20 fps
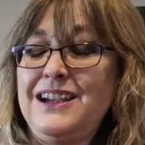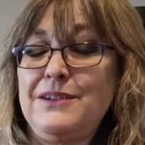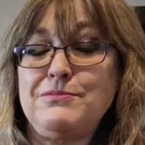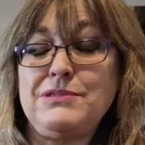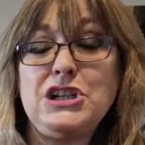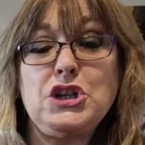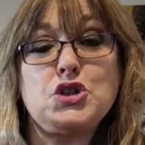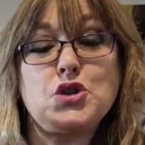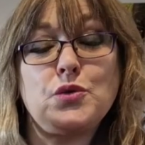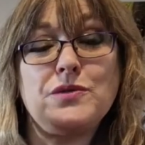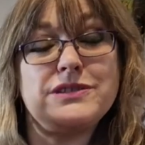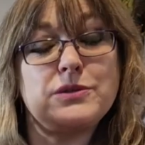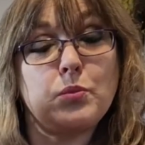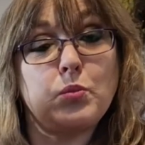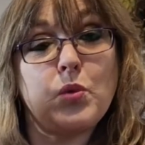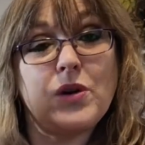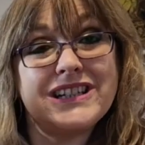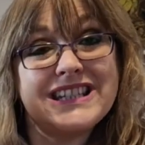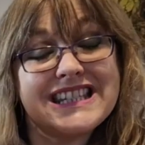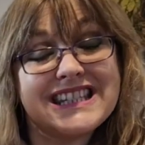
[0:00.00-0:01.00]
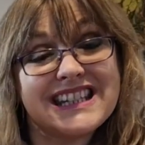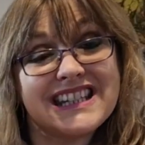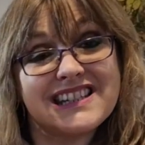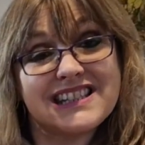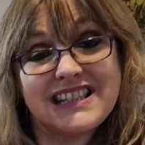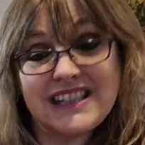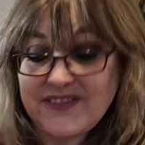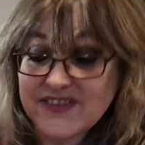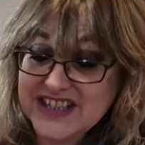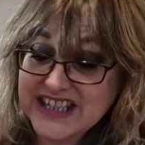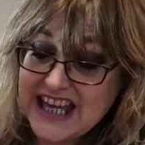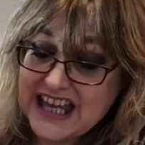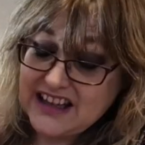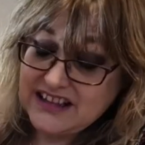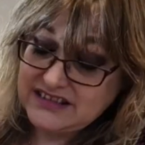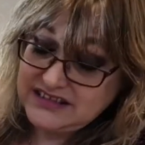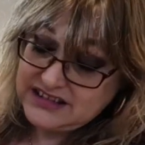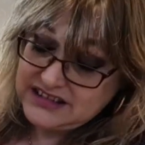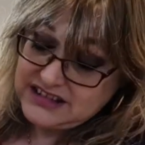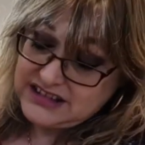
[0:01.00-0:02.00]
Pretty sure it's a 1/16
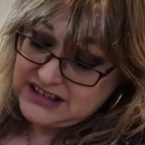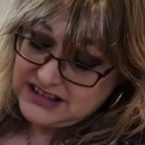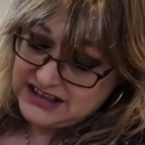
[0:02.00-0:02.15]
scale,